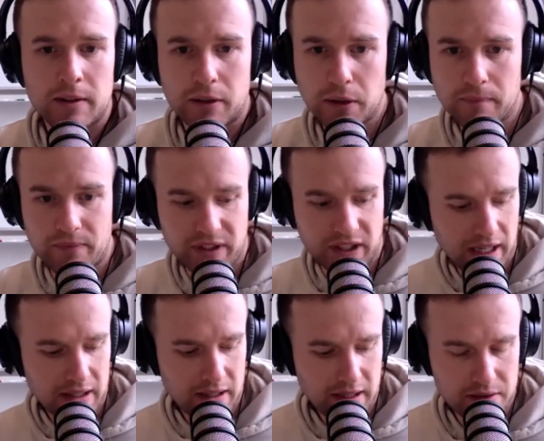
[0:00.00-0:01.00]
Cool.
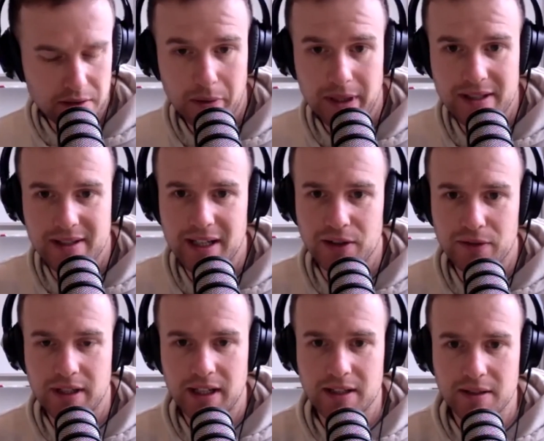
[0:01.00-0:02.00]
Kate, as always, thanks for
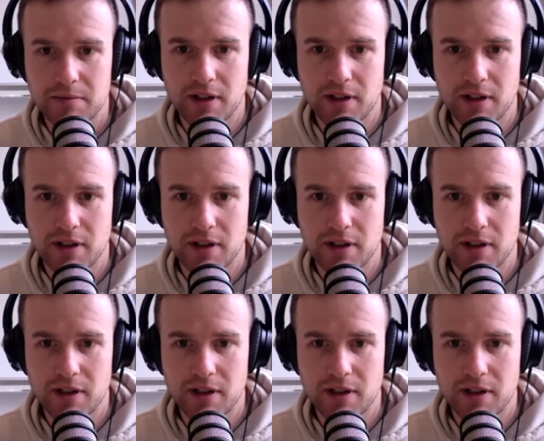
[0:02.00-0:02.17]
taking some